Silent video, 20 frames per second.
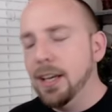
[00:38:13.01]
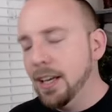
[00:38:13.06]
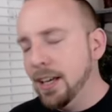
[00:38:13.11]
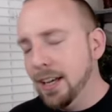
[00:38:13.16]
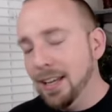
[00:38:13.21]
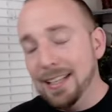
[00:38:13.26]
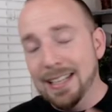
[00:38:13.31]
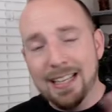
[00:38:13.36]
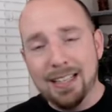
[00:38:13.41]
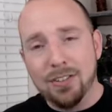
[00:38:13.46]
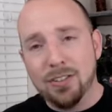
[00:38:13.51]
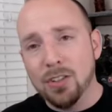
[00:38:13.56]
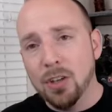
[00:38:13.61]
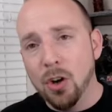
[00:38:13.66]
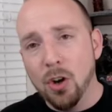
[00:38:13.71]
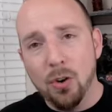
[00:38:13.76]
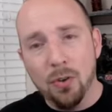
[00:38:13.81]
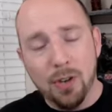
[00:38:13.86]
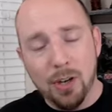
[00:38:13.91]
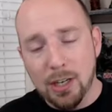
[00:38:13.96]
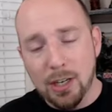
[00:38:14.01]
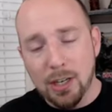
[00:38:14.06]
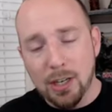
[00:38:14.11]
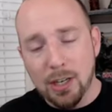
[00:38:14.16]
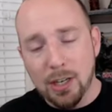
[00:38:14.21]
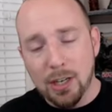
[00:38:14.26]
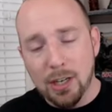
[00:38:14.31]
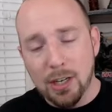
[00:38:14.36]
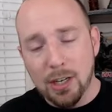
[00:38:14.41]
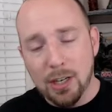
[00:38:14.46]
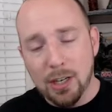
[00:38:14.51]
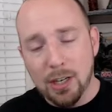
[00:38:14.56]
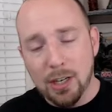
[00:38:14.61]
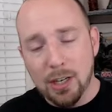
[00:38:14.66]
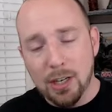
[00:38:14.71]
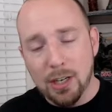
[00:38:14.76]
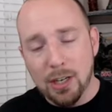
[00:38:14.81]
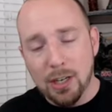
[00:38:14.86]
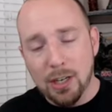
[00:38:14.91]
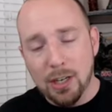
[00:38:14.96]
And that's a, a, shitty
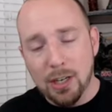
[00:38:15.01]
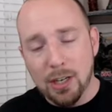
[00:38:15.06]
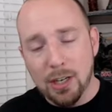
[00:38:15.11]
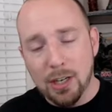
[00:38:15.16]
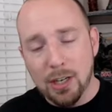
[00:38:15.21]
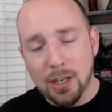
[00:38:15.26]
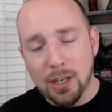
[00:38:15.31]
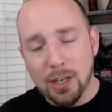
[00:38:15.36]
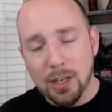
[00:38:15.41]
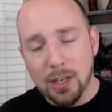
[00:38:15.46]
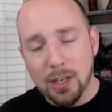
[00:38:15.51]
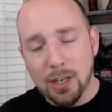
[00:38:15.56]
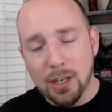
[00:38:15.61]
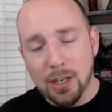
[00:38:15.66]
way to describe it,